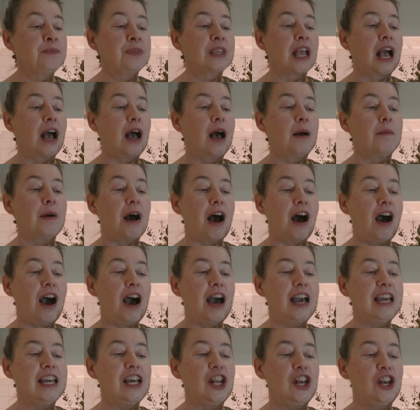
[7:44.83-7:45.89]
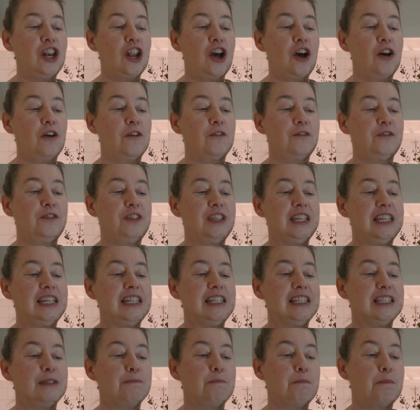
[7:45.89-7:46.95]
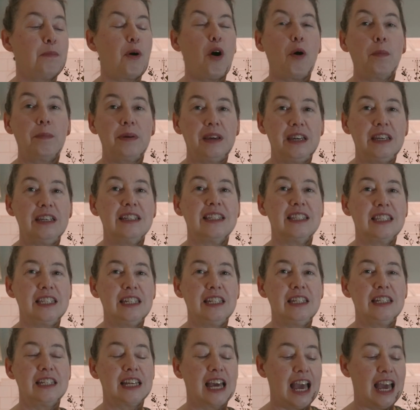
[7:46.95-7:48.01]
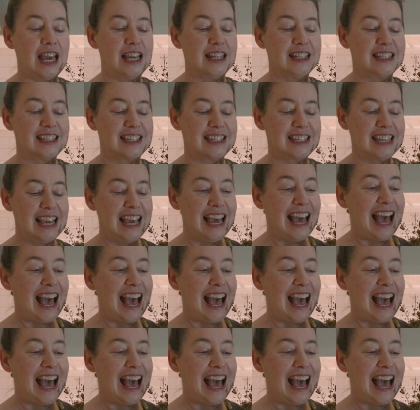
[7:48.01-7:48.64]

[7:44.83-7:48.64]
I love these poppy seed heads,